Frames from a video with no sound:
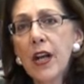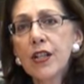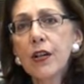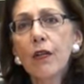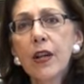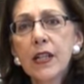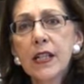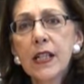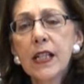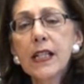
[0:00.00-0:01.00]
as though
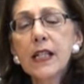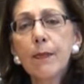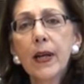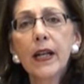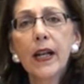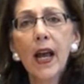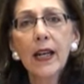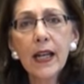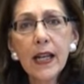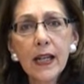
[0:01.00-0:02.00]
this has been
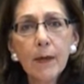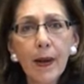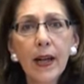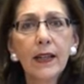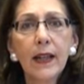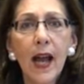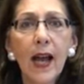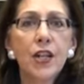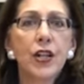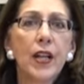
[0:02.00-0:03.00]
an independent
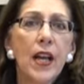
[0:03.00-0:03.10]
action.